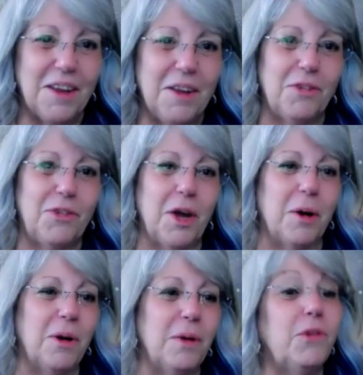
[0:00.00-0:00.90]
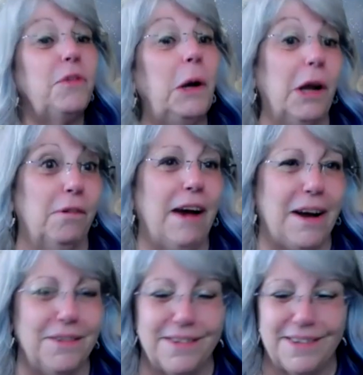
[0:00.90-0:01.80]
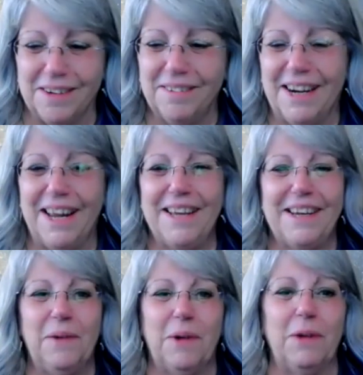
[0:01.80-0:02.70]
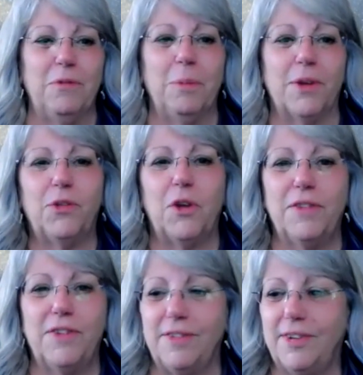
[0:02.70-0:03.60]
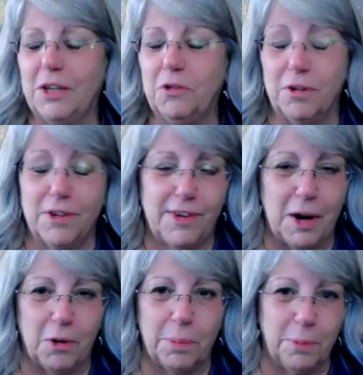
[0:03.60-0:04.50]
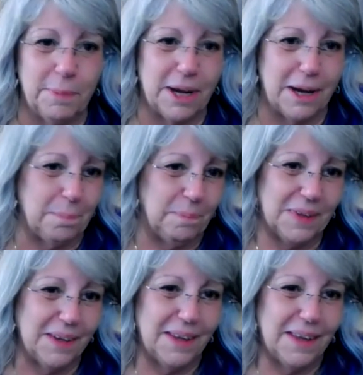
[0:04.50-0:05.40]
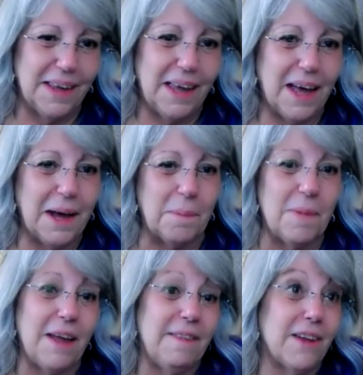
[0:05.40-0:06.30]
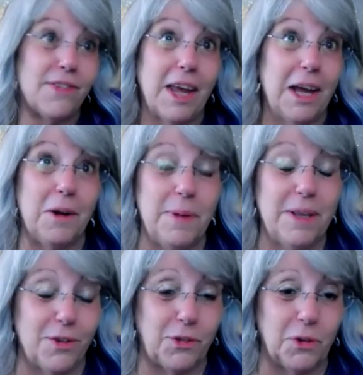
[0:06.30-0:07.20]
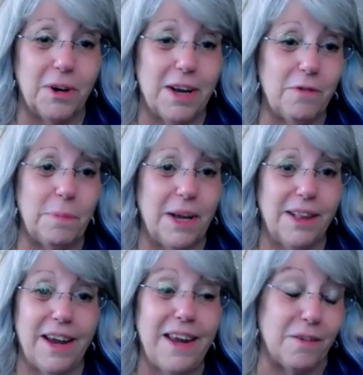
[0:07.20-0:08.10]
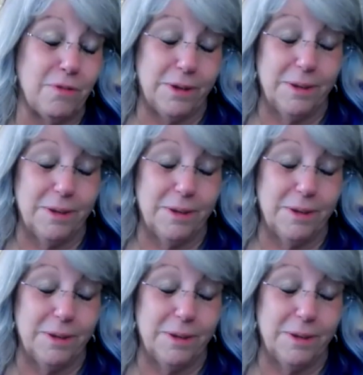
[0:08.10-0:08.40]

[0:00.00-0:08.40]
So it was very grounding, right? I went from exalted teacher to terrible mom. And that's kind of been the story of my life.